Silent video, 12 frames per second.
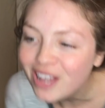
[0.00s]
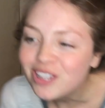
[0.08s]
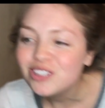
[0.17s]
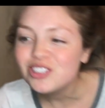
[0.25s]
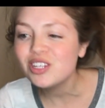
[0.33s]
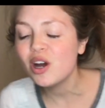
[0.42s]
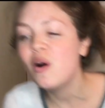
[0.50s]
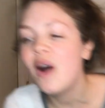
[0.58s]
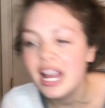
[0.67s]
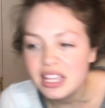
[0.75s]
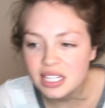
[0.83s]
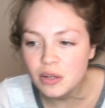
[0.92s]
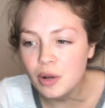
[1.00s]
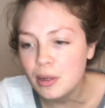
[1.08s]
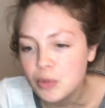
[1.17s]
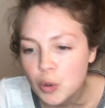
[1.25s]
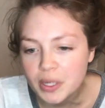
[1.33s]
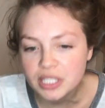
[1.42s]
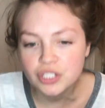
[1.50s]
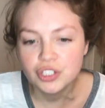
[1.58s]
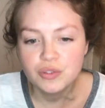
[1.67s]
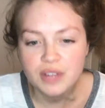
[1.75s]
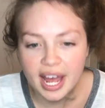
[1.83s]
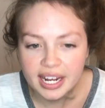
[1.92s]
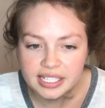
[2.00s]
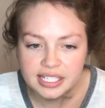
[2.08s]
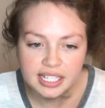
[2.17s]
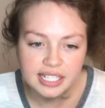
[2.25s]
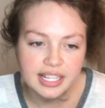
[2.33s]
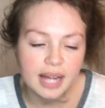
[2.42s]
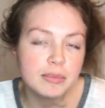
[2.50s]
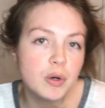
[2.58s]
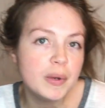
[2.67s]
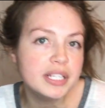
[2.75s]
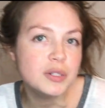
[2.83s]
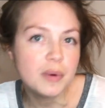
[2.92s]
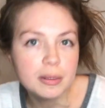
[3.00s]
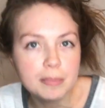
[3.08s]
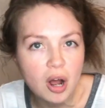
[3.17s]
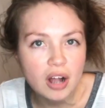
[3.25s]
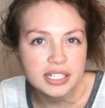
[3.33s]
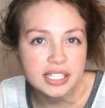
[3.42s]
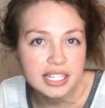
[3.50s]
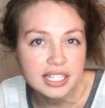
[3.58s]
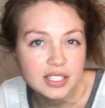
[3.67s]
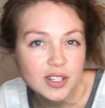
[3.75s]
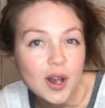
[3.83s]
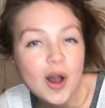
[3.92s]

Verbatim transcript: So I think what I'm going to do next is I'm going to unbox these